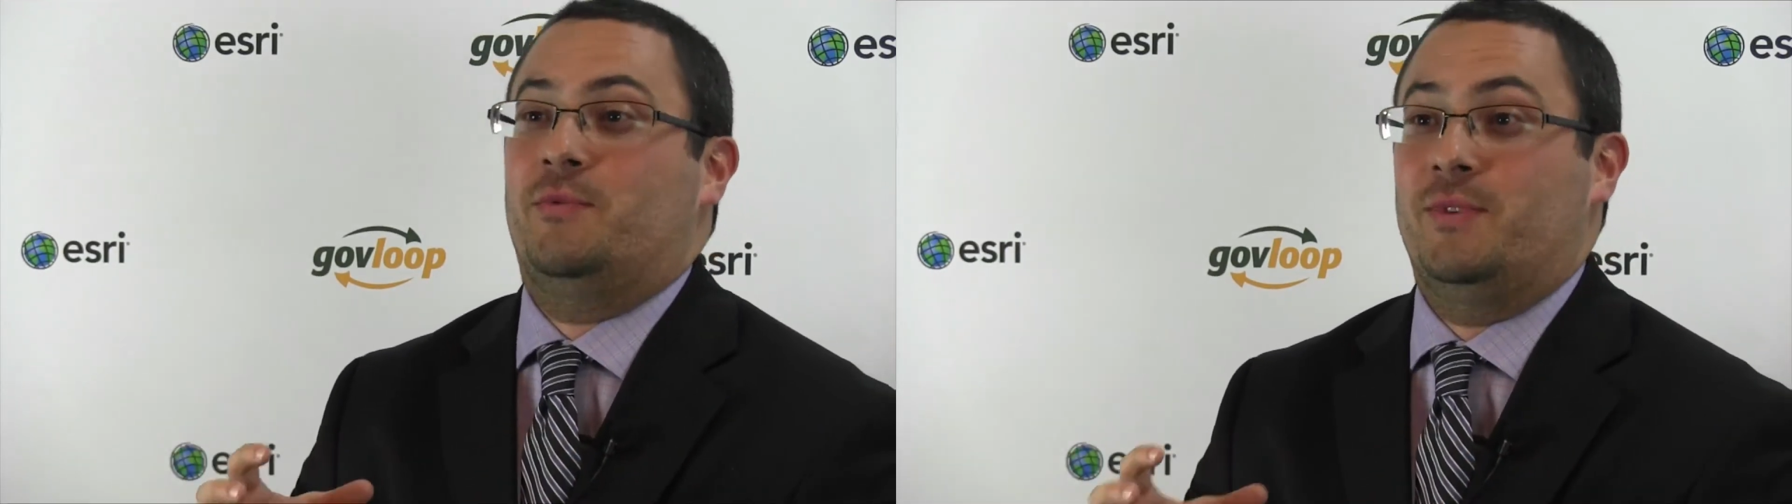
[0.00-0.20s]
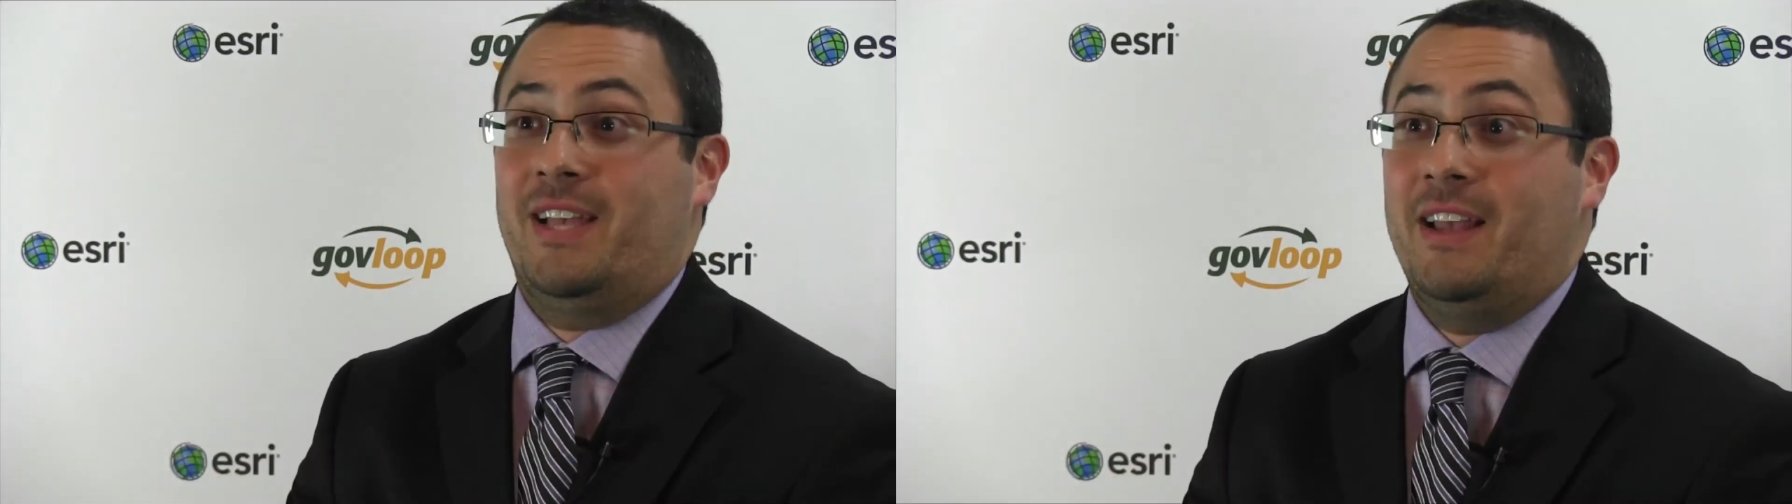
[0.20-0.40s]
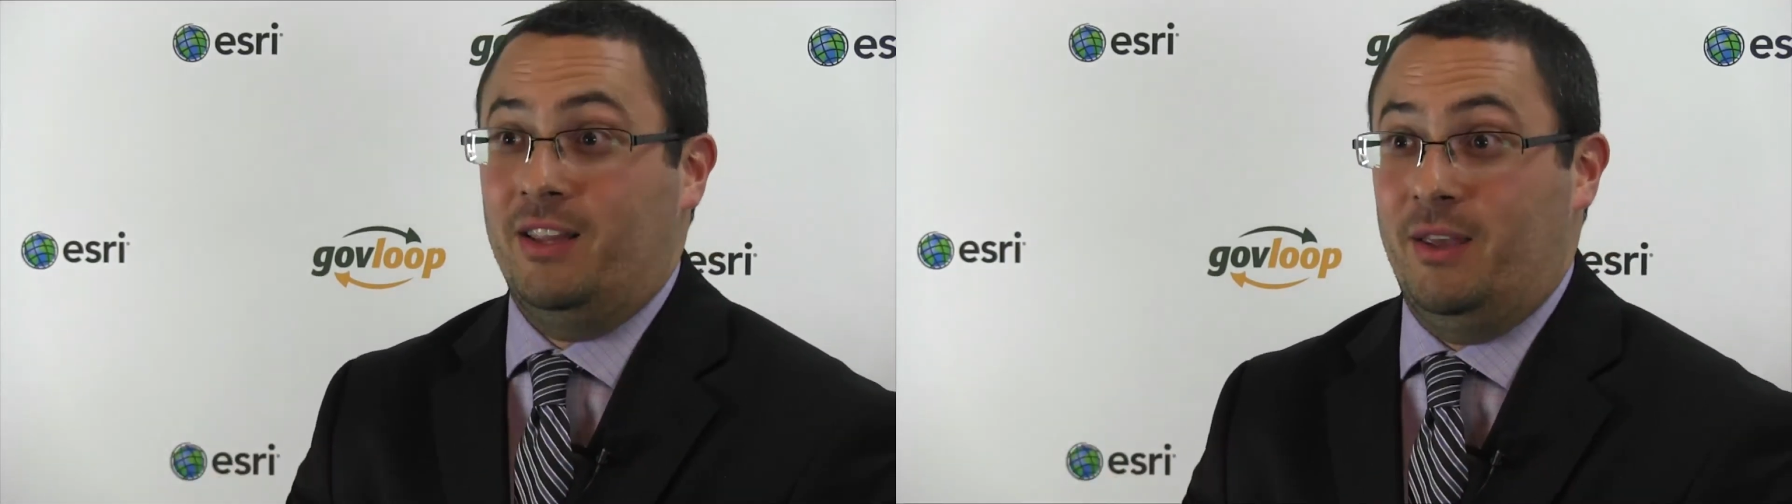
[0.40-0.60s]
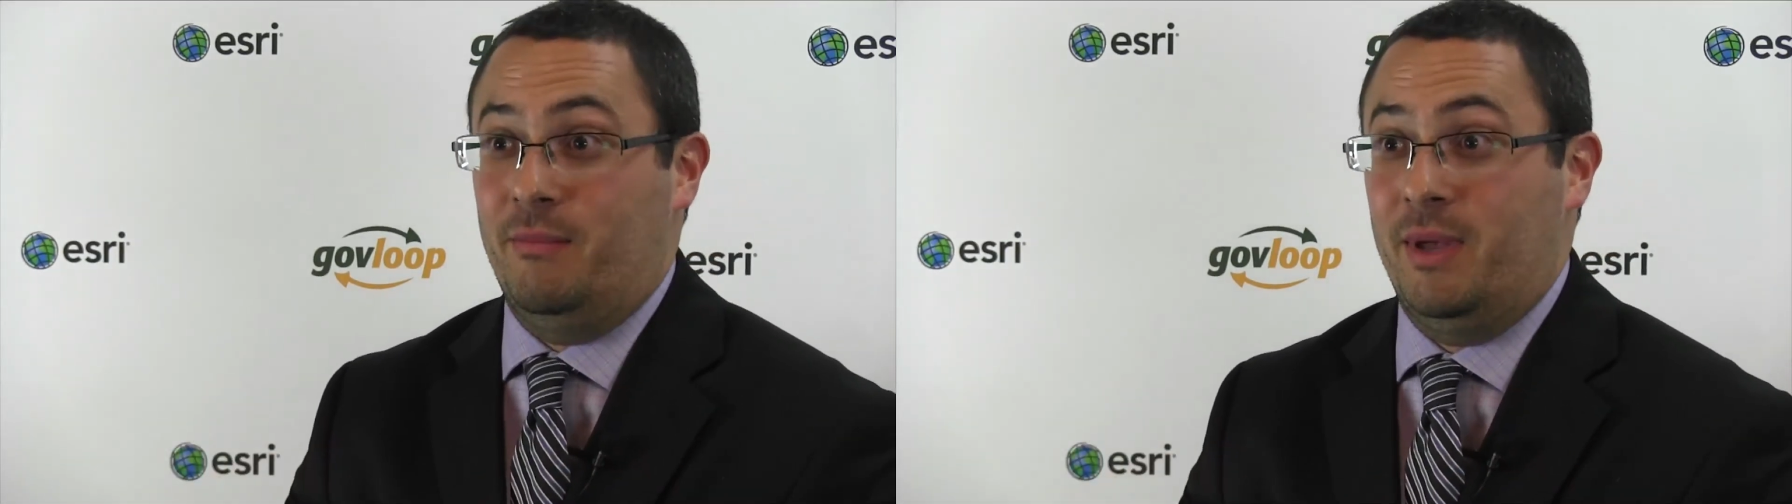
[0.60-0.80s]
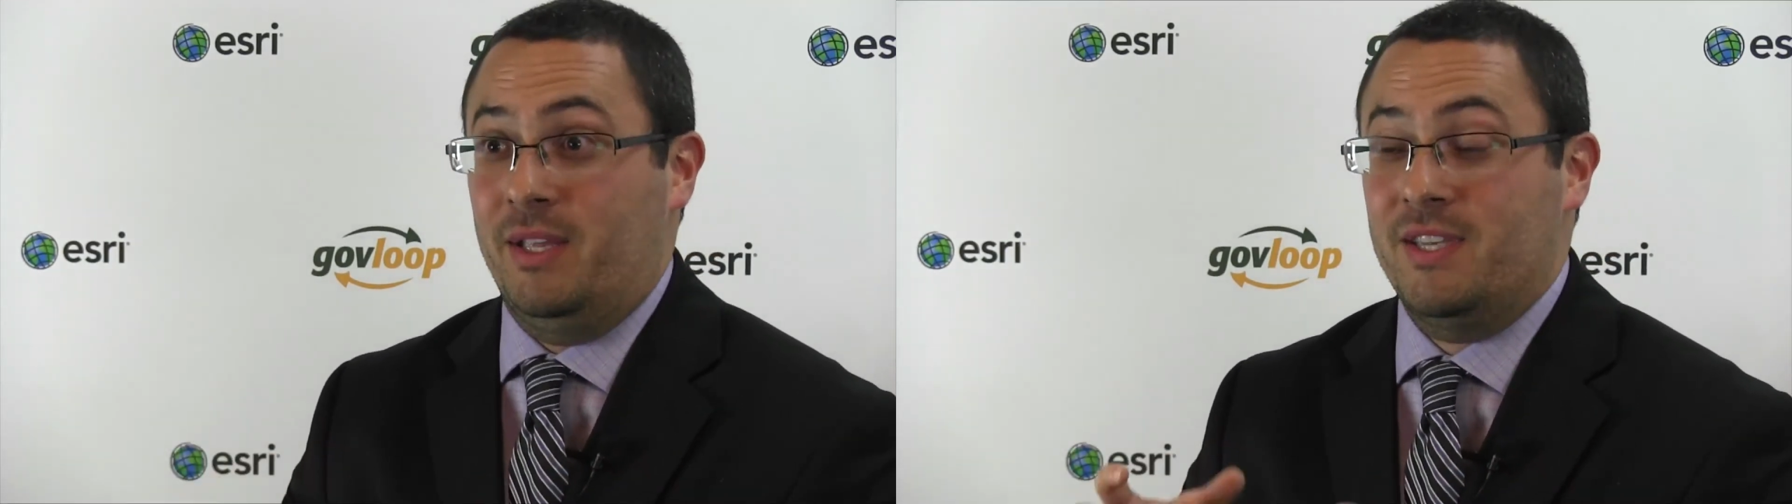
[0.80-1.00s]
or
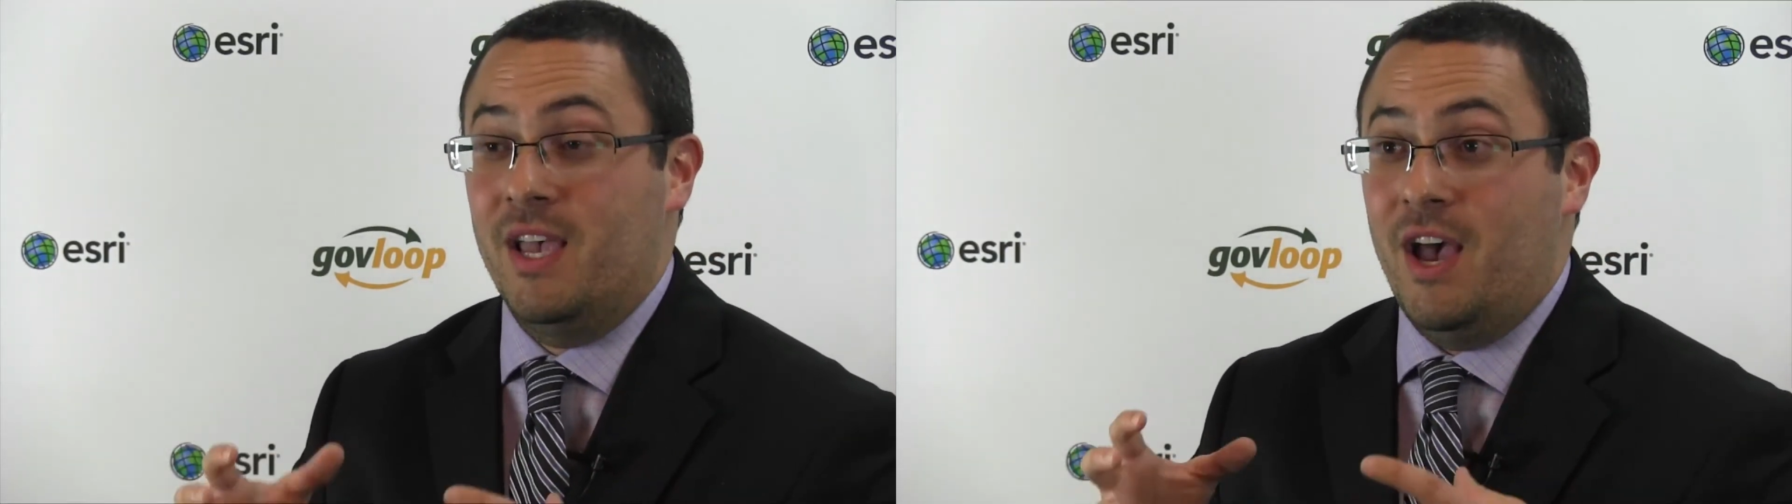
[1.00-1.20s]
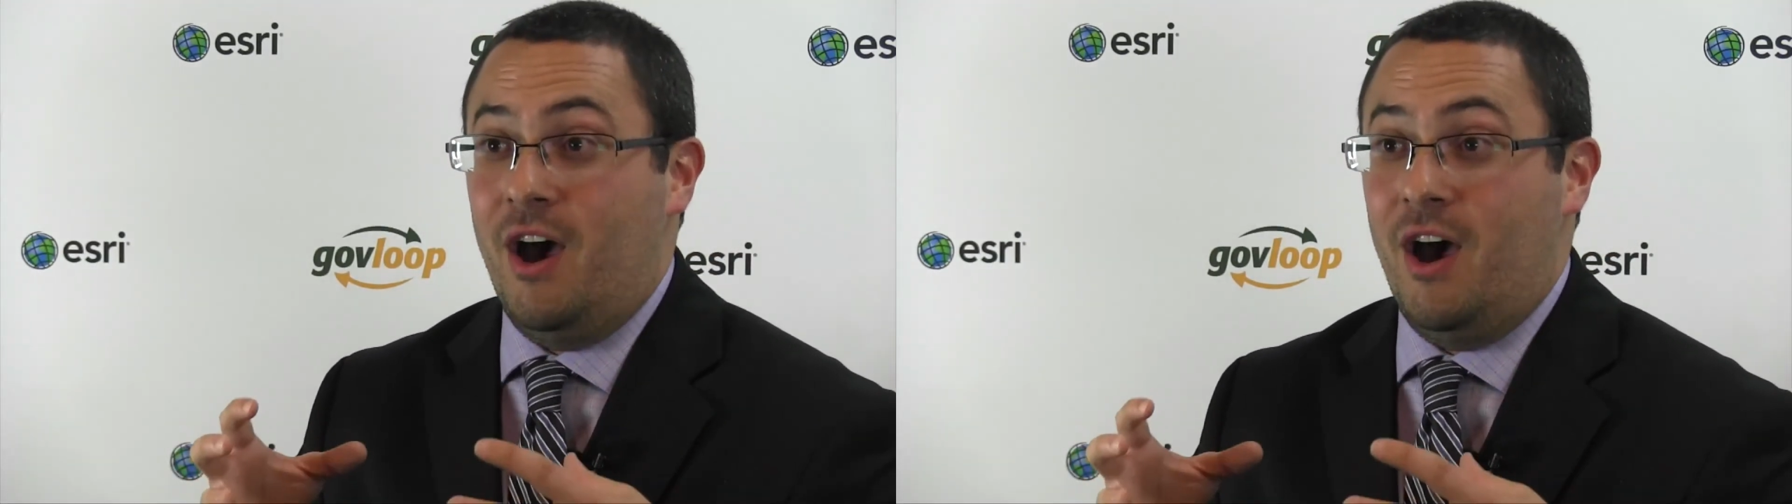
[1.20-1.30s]
recycling bins